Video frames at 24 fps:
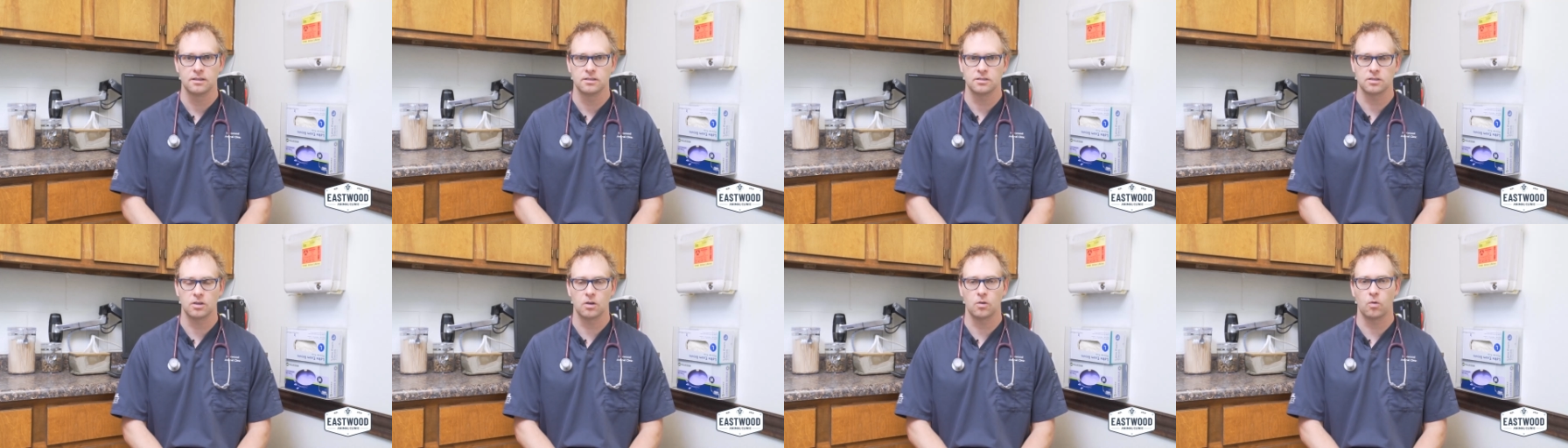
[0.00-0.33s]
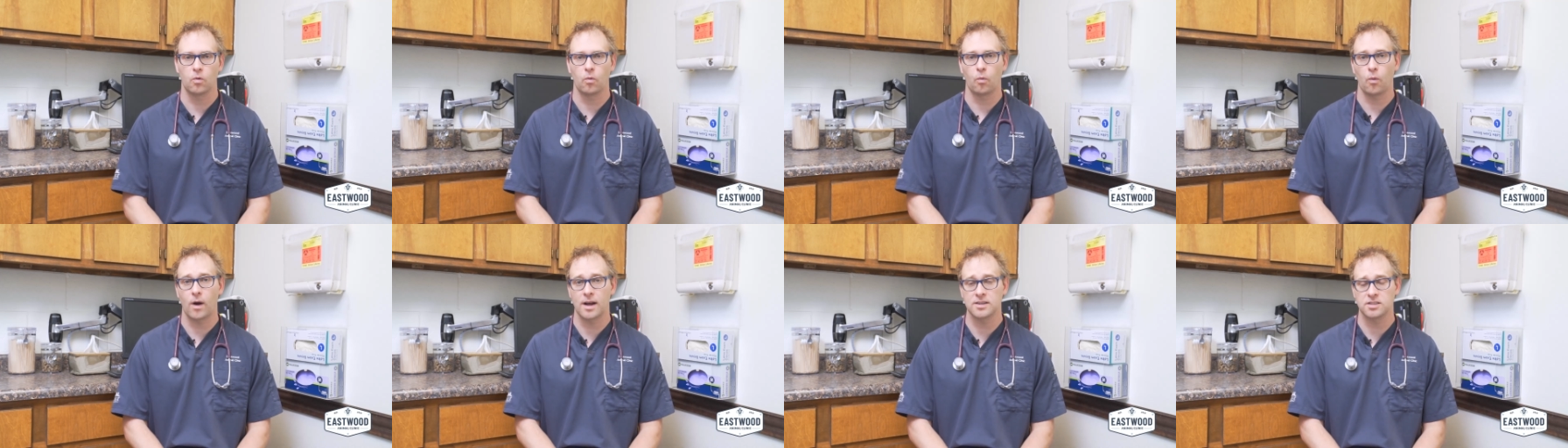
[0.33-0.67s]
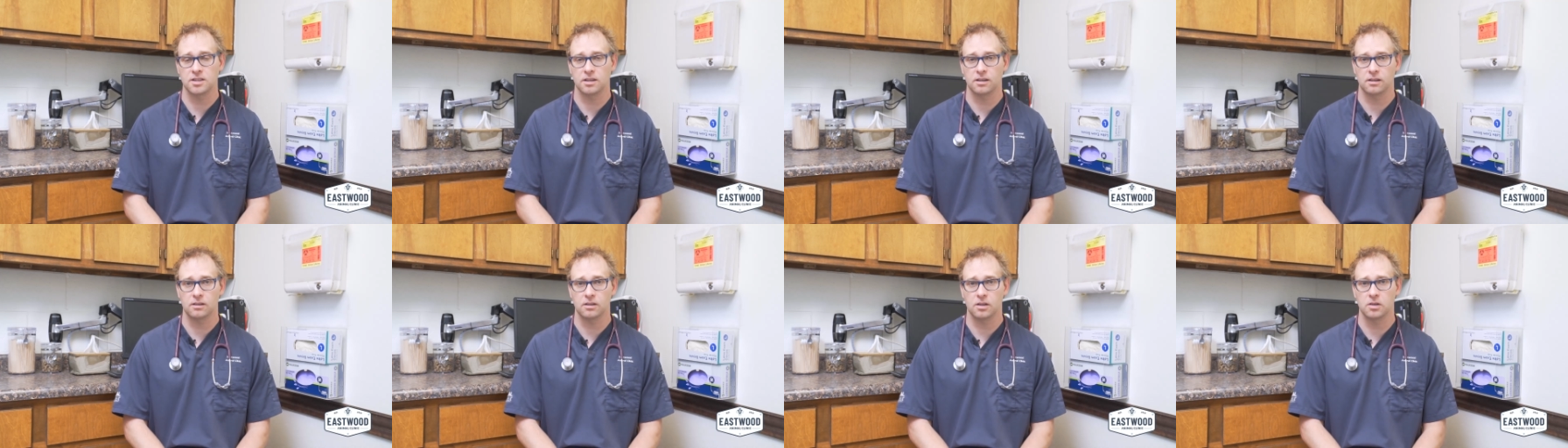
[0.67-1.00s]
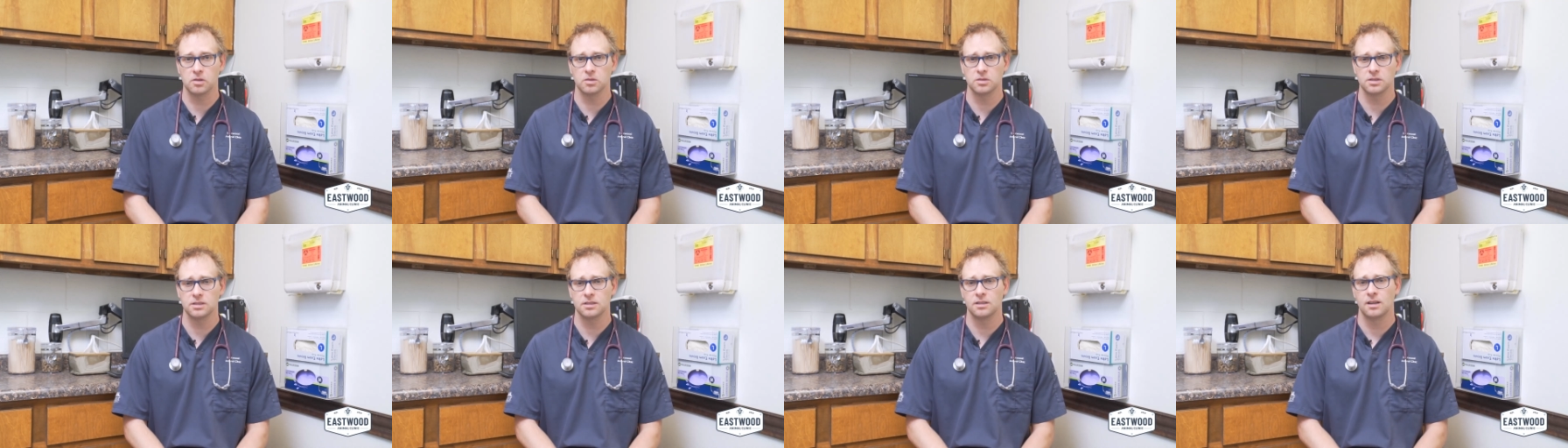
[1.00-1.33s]
So watch it
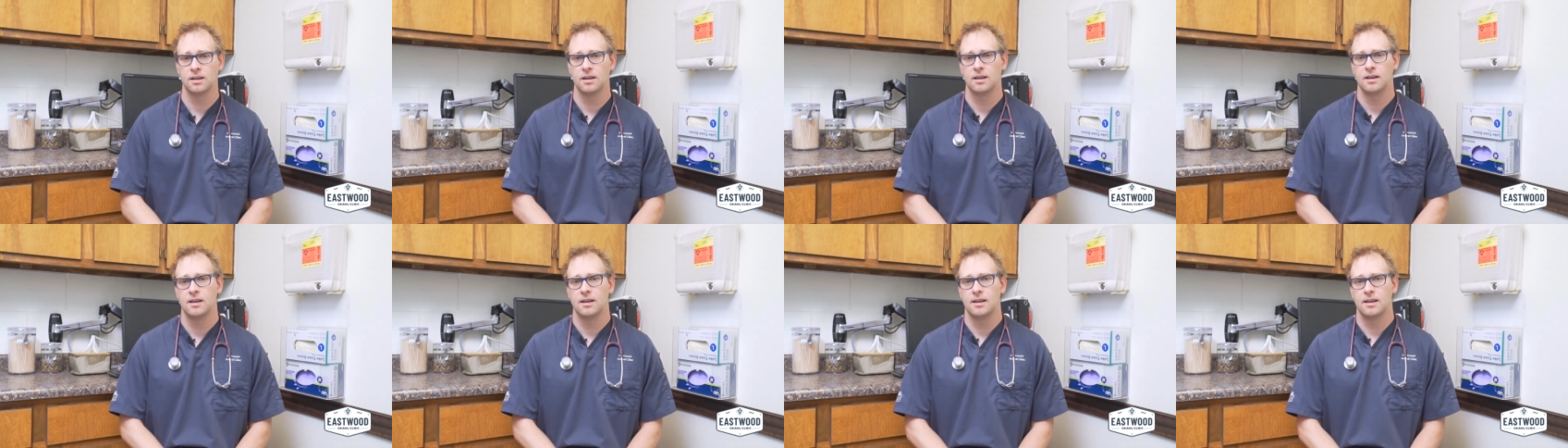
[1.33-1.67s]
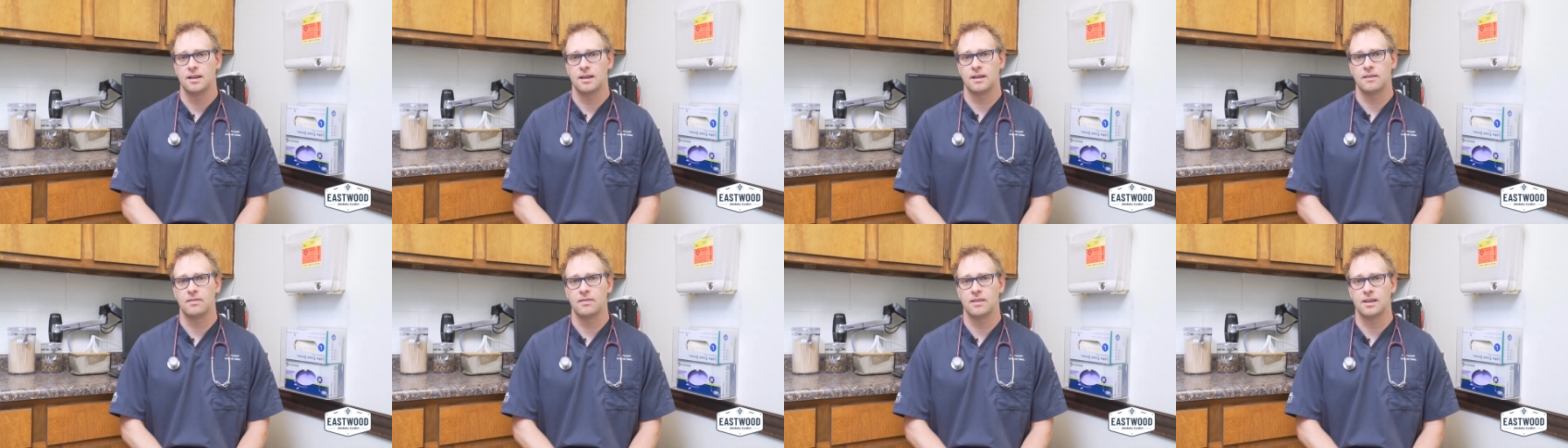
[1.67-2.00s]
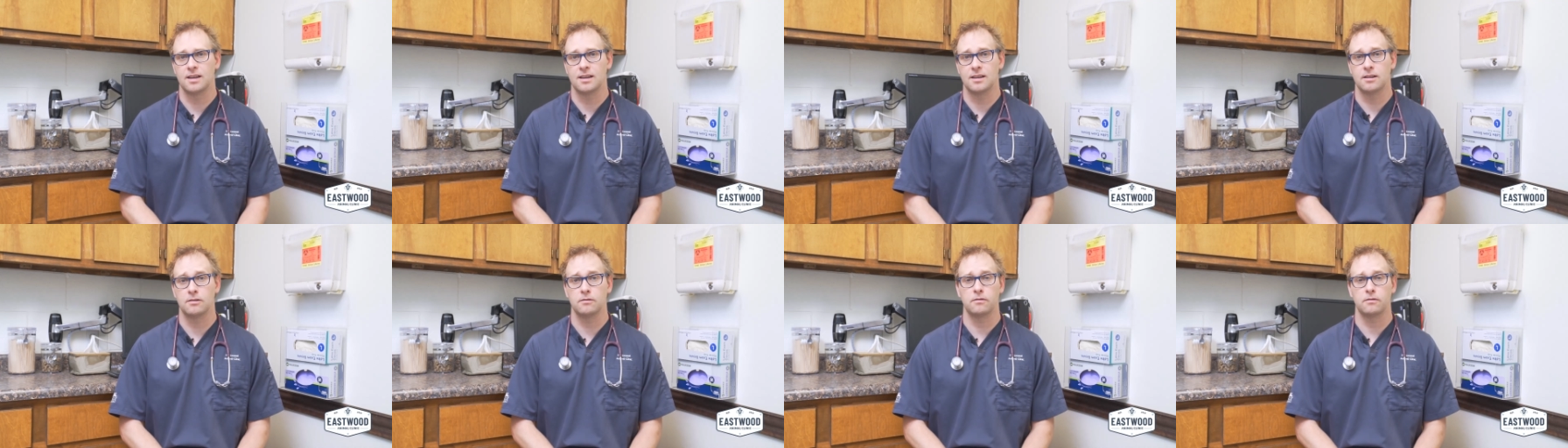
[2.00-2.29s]
close and then